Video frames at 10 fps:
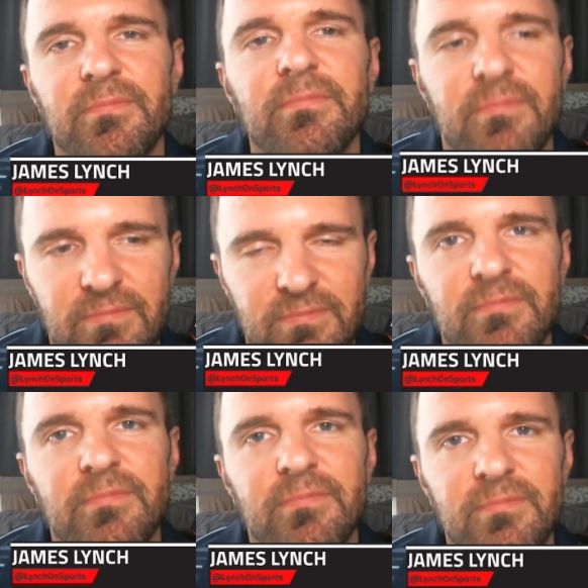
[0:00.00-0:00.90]

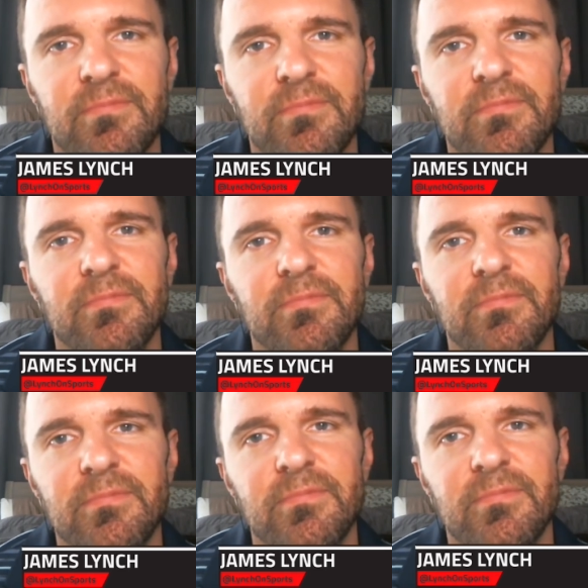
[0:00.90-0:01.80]

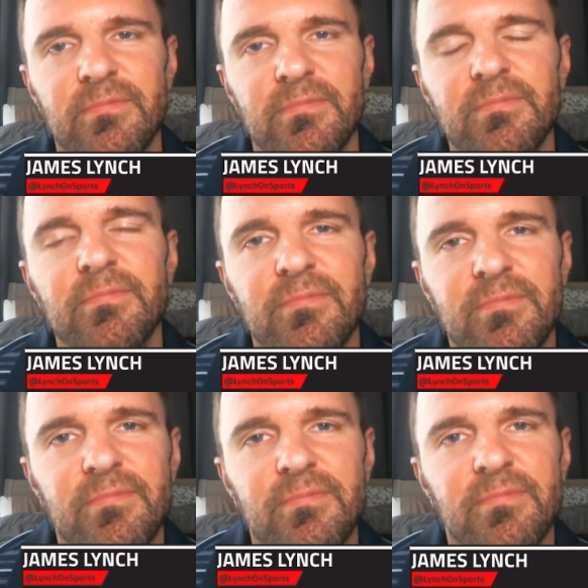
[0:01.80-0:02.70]

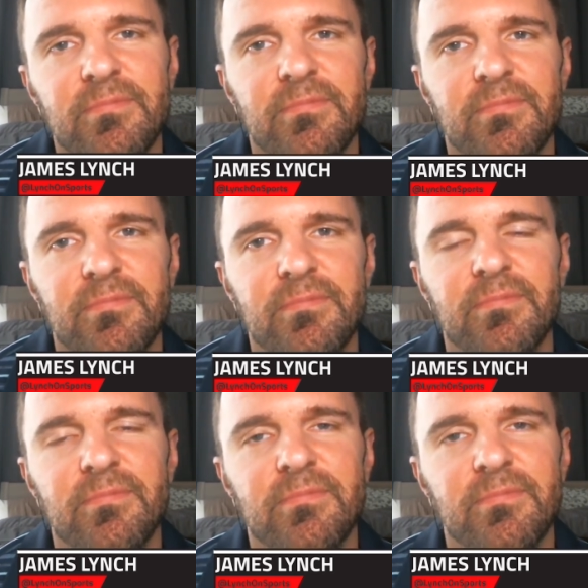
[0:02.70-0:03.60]

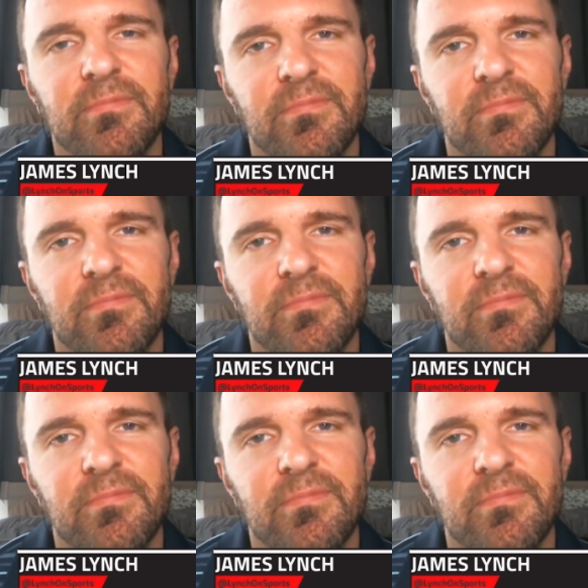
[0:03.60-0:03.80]
(not speaking)